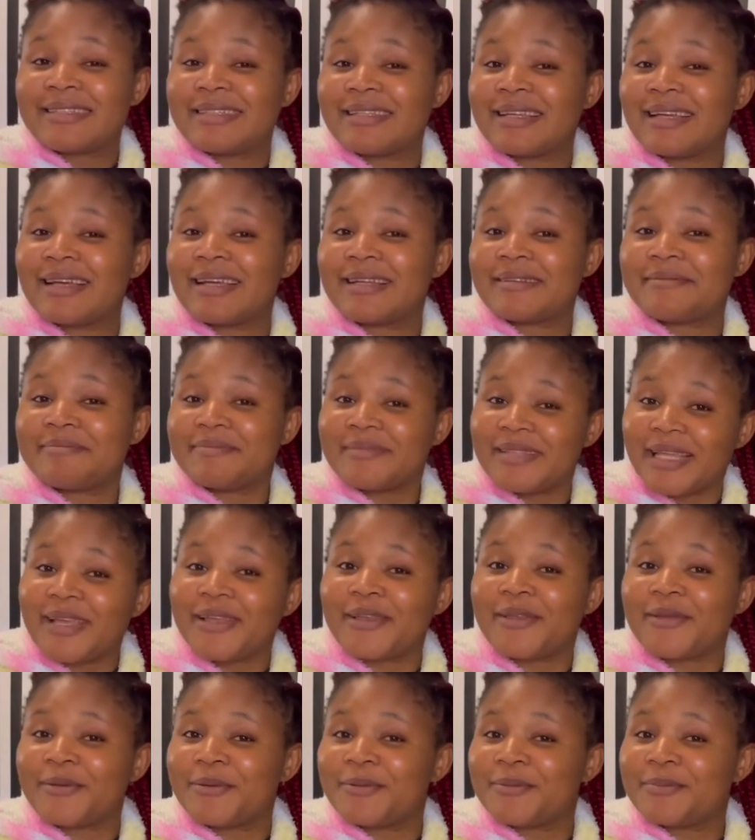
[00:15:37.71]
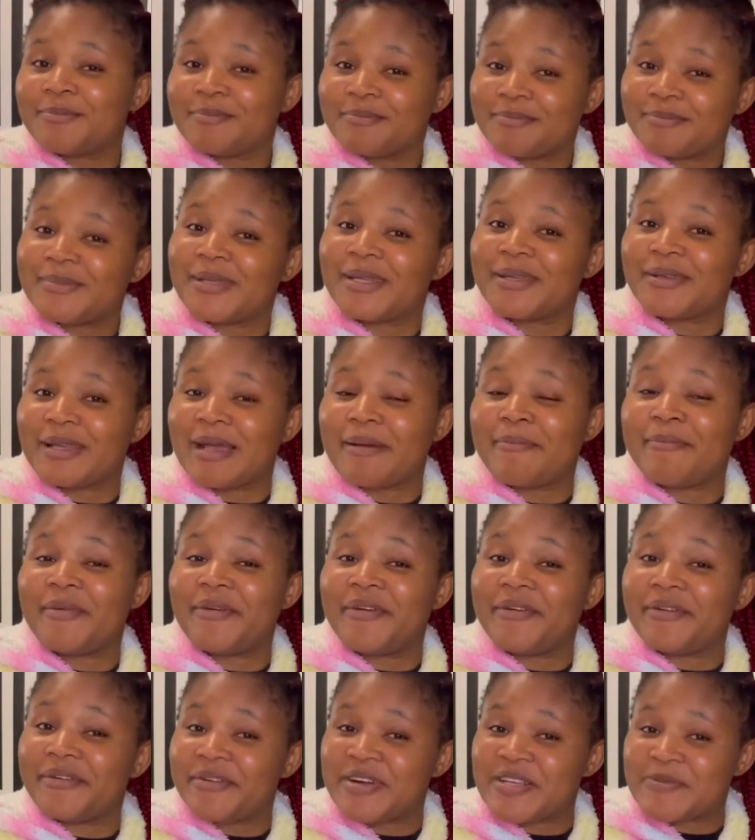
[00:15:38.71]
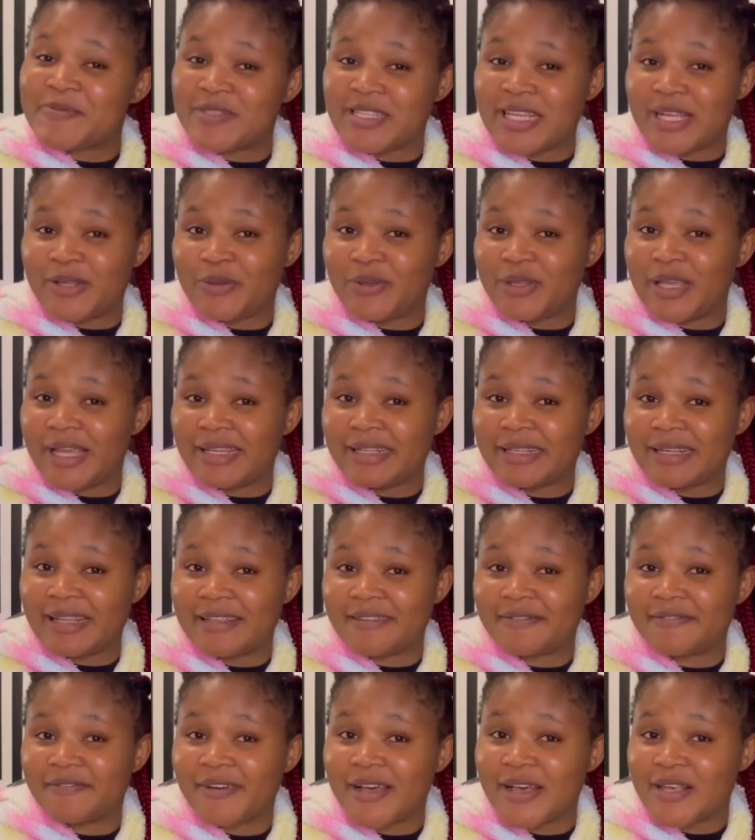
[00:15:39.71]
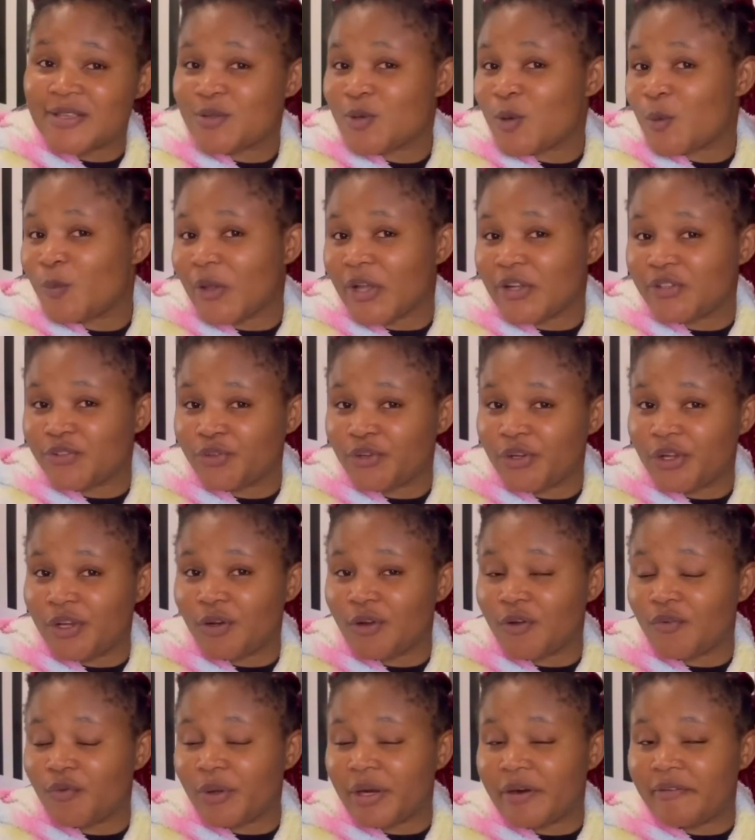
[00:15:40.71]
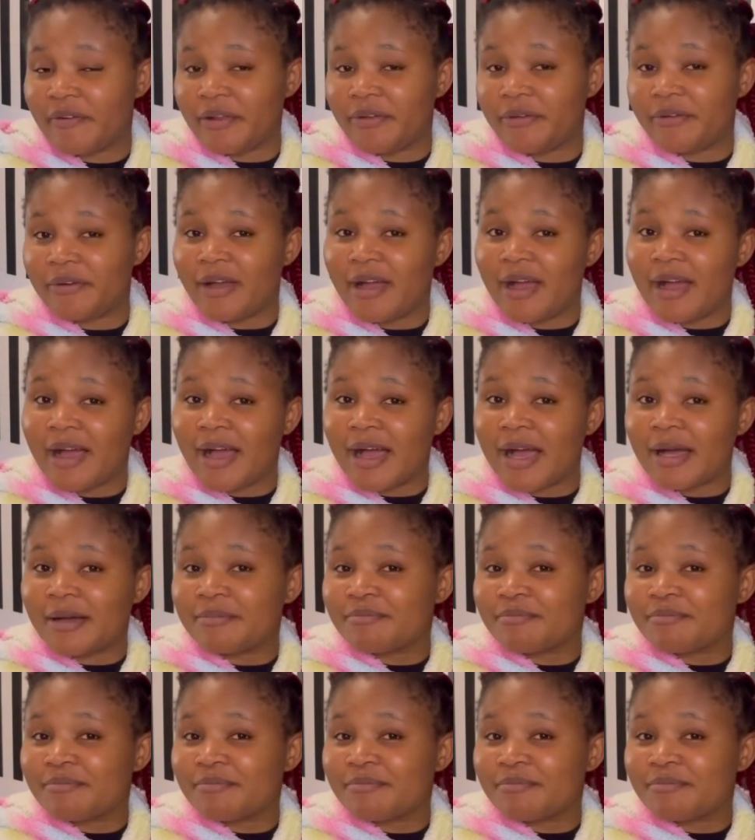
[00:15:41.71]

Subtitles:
Yeah, thank you. Thank you. And Merry Christmas and New Year in advance. Hope you're showing love wherever you are.